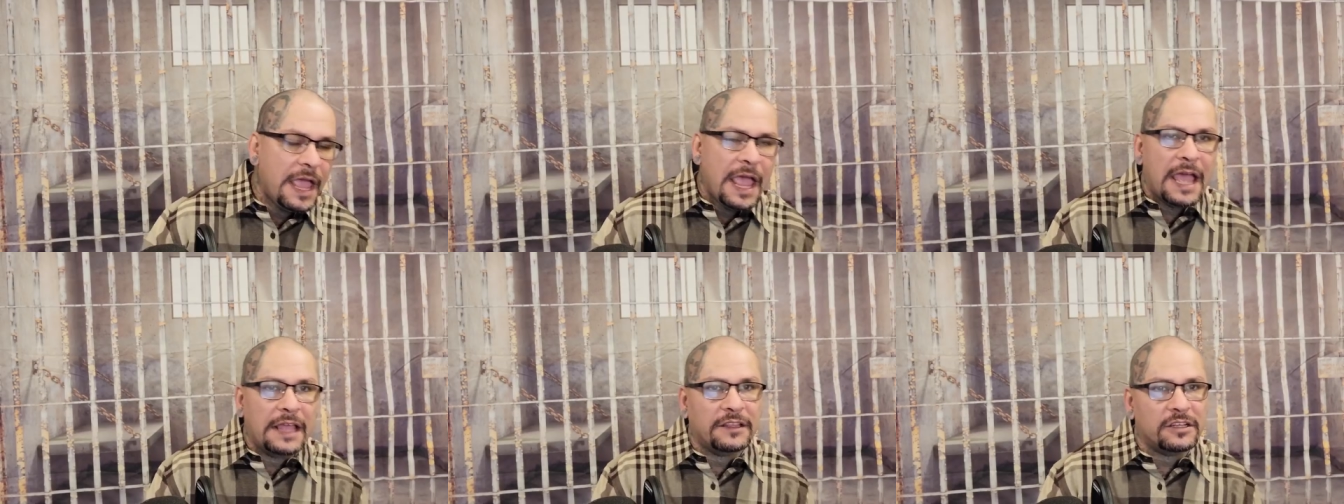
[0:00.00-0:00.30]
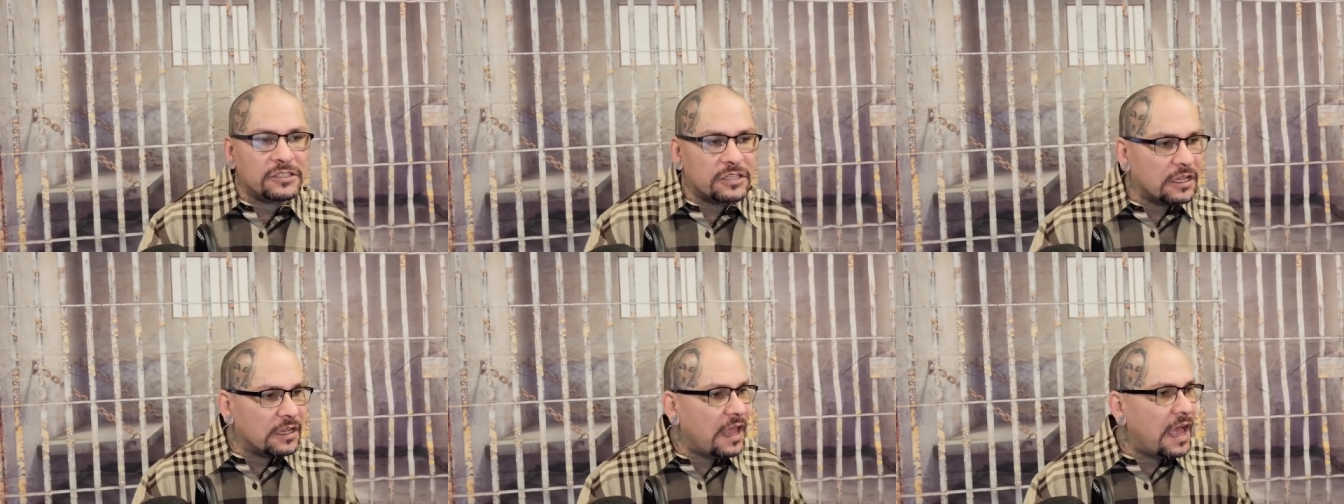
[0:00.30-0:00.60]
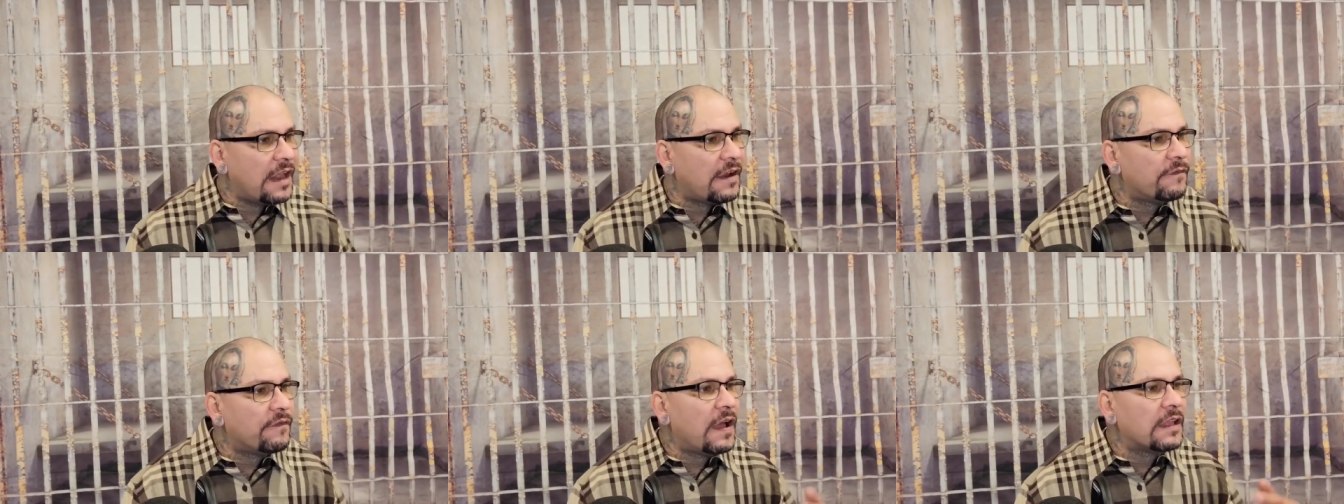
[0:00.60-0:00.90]
And there's a
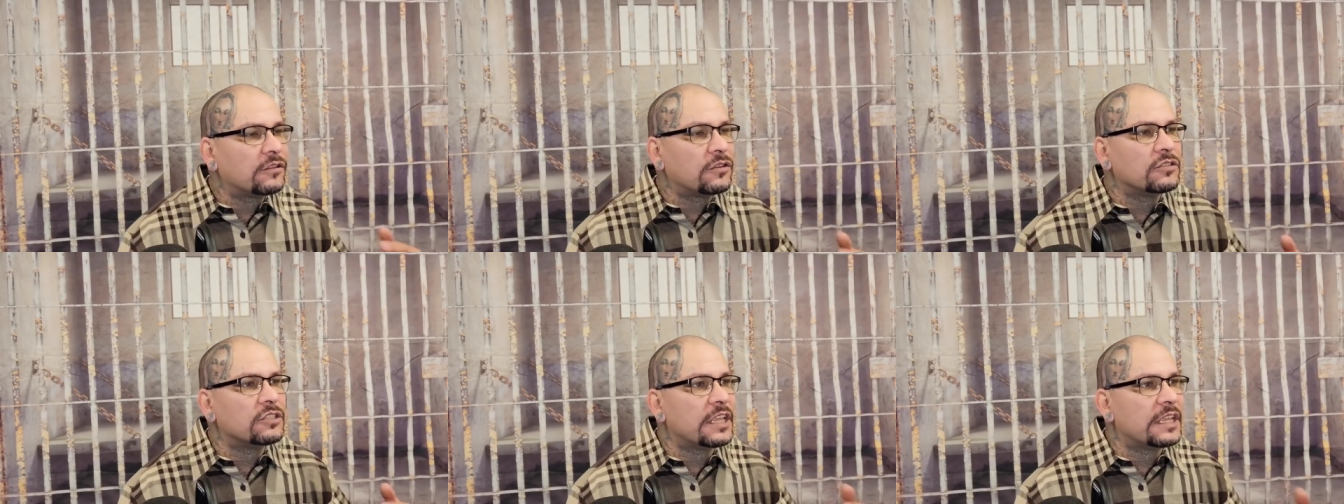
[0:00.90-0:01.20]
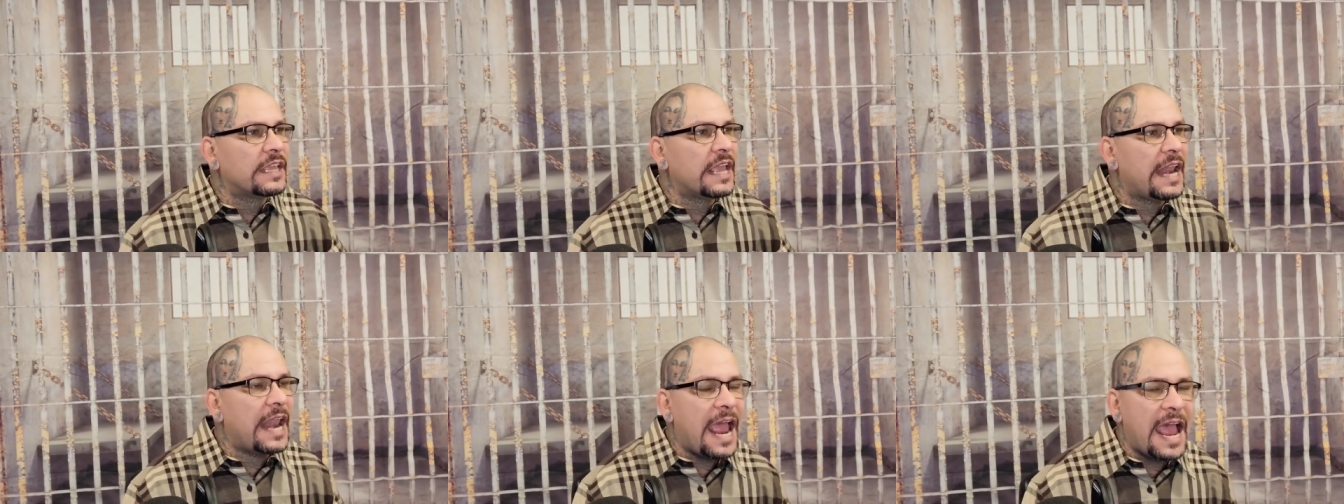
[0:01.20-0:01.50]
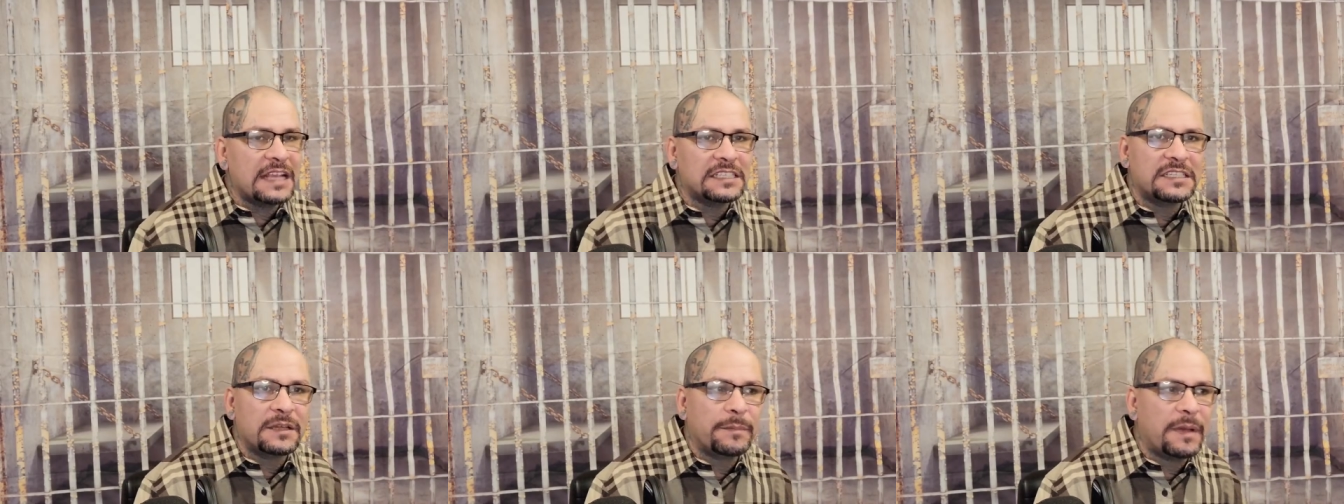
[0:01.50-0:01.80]
lot of Vatos that get
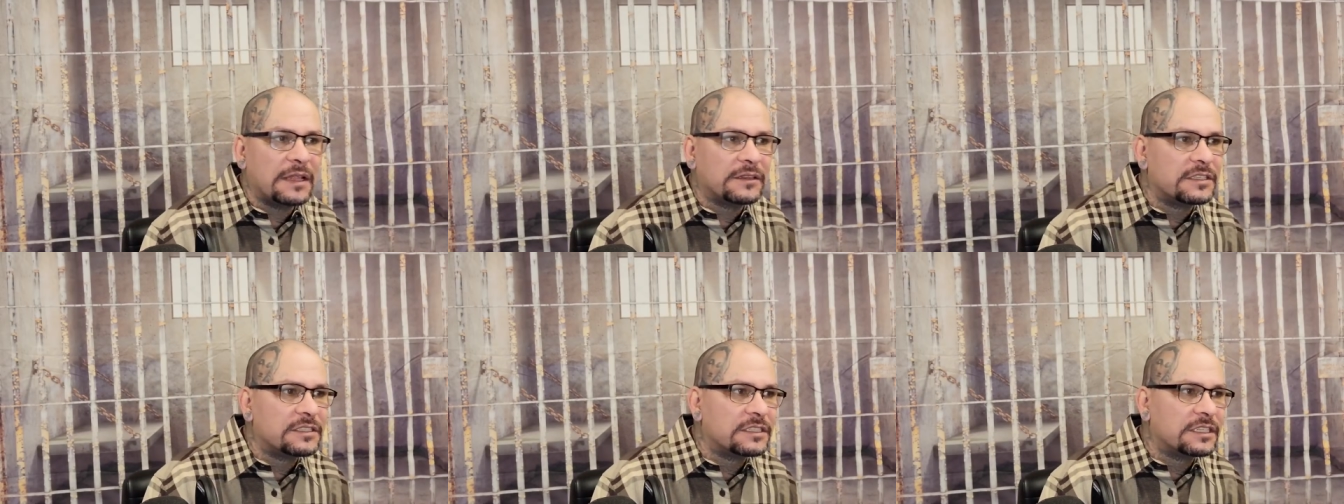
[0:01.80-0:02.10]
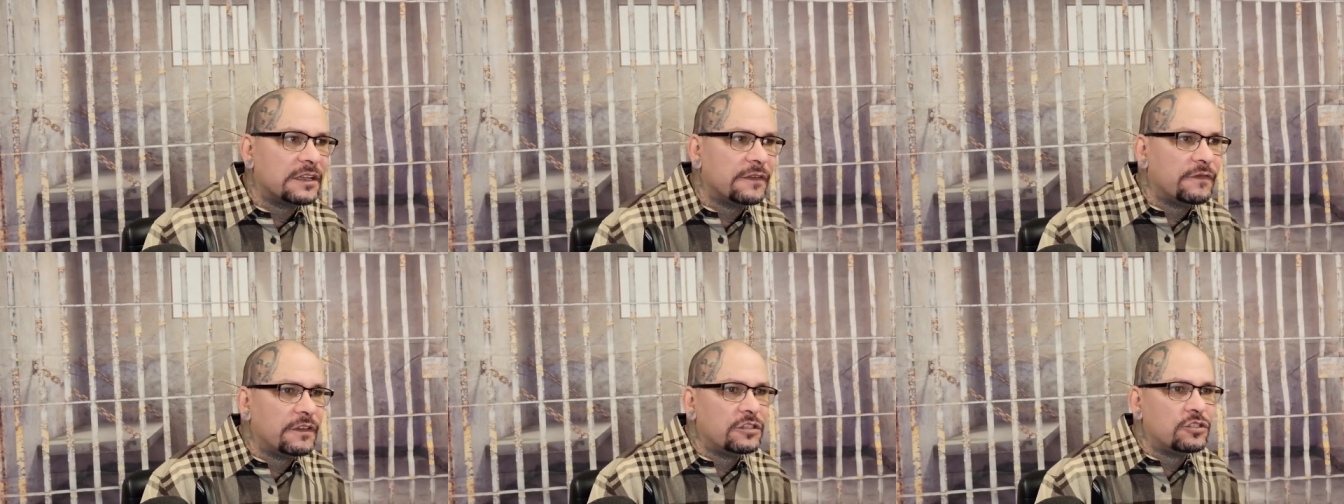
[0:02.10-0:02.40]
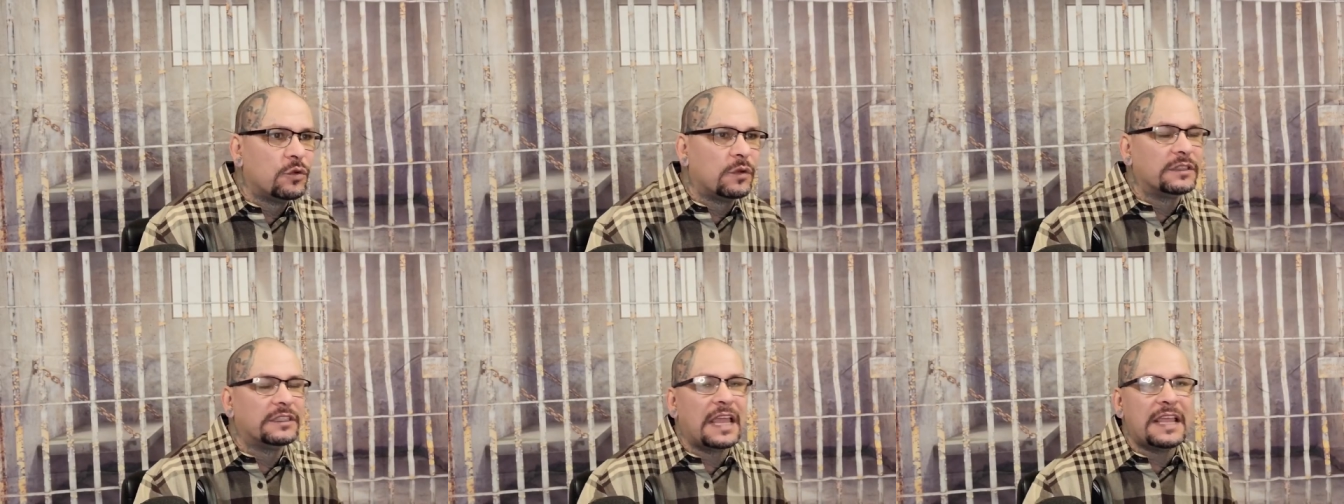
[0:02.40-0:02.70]
asked about this
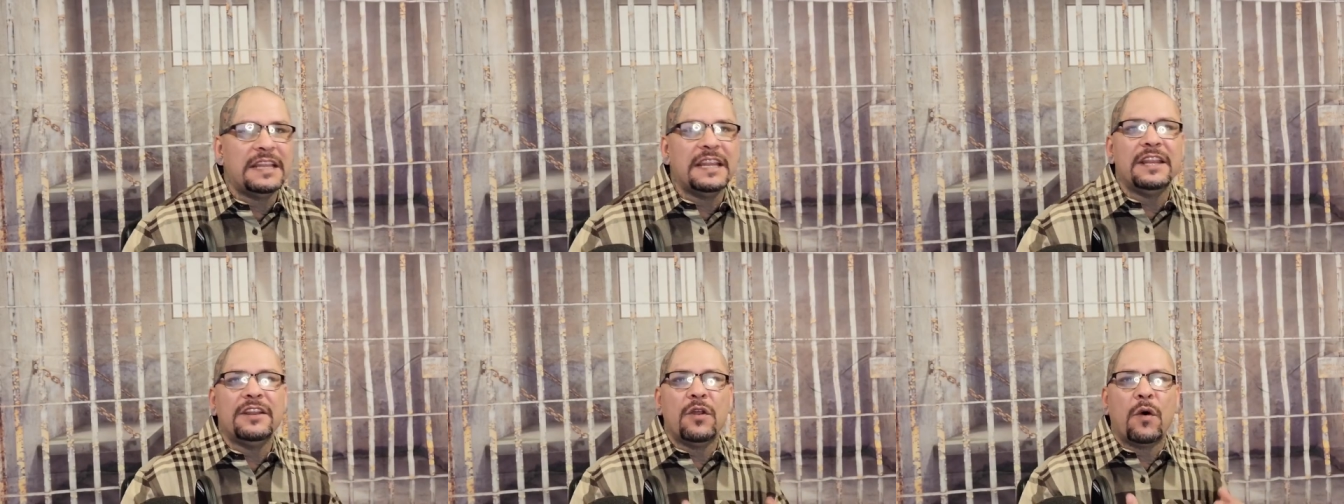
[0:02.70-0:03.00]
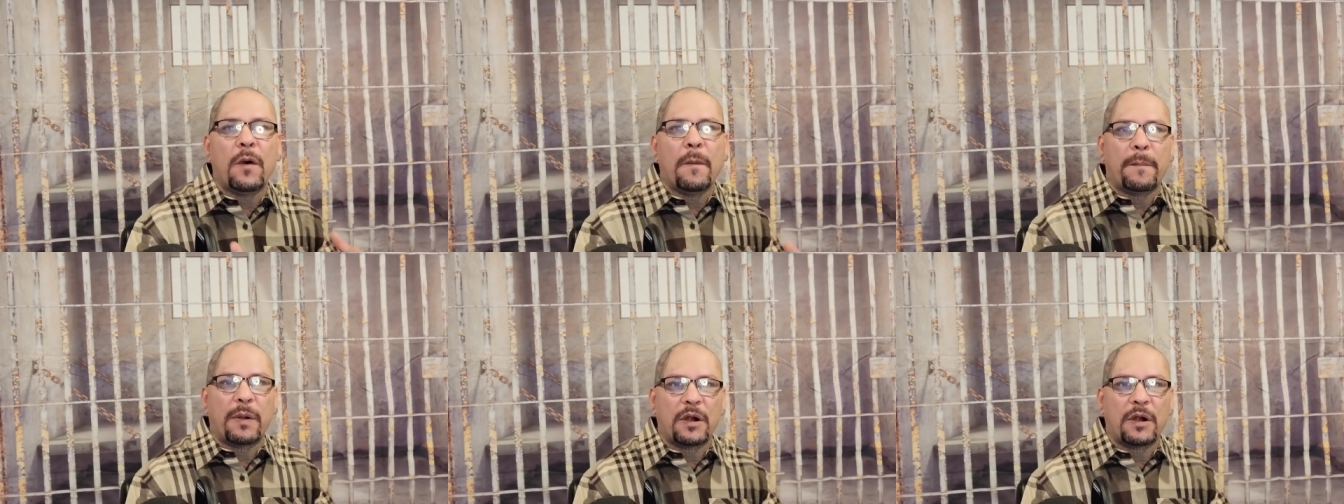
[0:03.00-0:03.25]
individual and they didn't know him